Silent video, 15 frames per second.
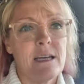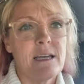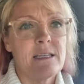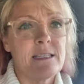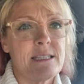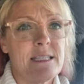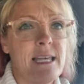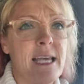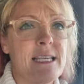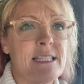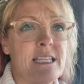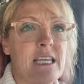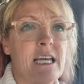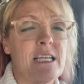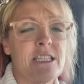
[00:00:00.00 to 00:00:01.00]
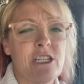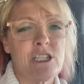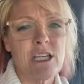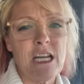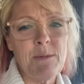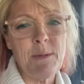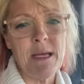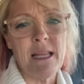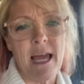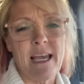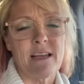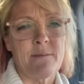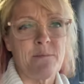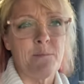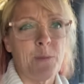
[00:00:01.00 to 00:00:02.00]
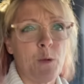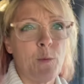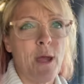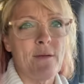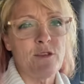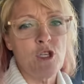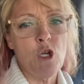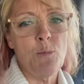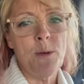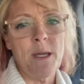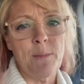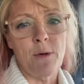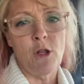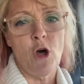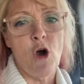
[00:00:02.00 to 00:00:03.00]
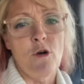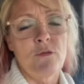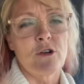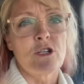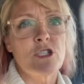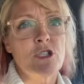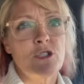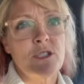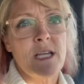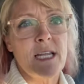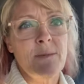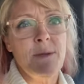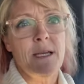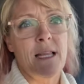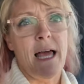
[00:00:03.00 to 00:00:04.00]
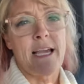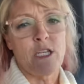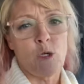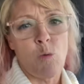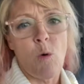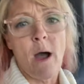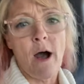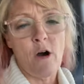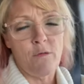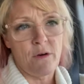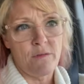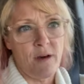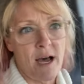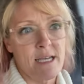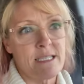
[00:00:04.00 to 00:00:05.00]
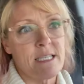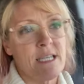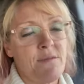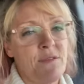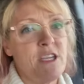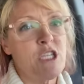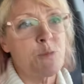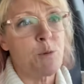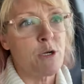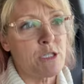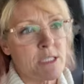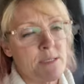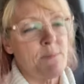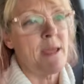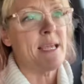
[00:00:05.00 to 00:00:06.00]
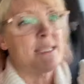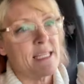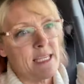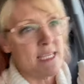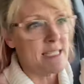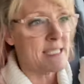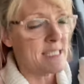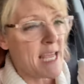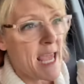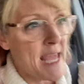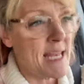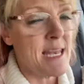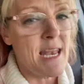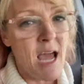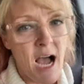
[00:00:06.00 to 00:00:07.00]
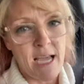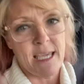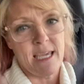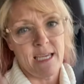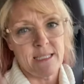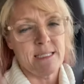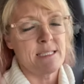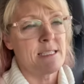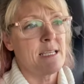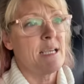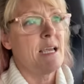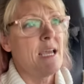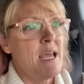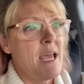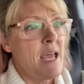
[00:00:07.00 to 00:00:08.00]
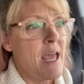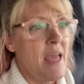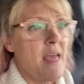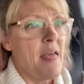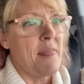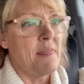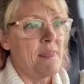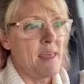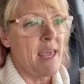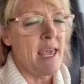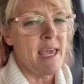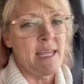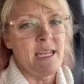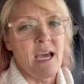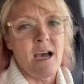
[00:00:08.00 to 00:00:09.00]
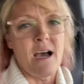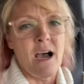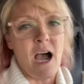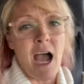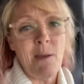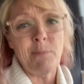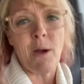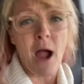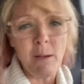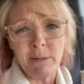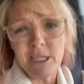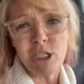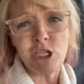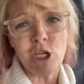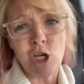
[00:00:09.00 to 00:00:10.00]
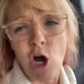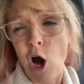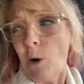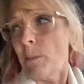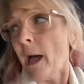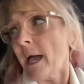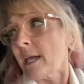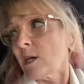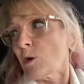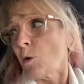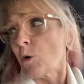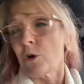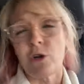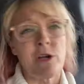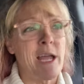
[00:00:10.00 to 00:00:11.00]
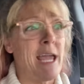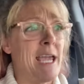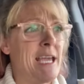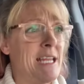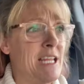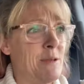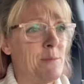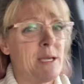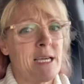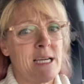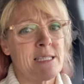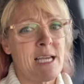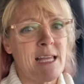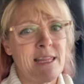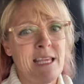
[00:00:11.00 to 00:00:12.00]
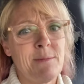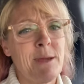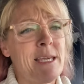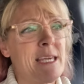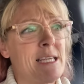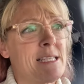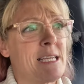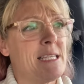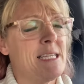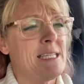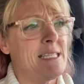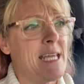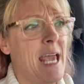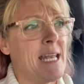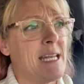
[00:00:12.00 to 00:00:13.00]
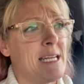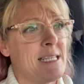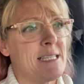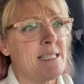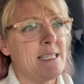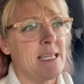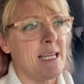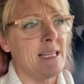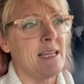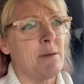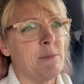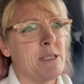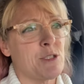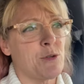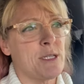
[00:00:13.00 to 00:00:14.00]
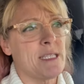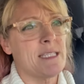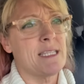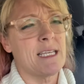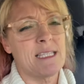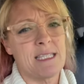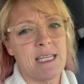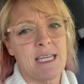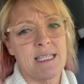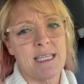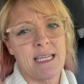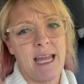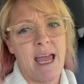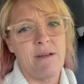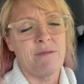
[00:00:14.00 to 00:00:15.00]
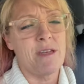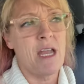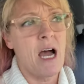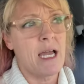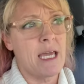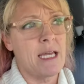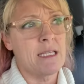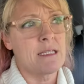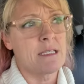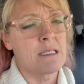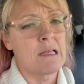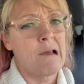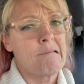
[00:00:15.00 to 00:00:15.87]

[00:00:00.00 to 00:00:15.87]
60. Because there's going to be like we have two people over, so there's going to be like 12 of us. And if each person makes eats 10 nuggets, then uh, I probably should call back and order 80 because I think my kids can eat 10 in a sitting. That means only six kids can have nuggets.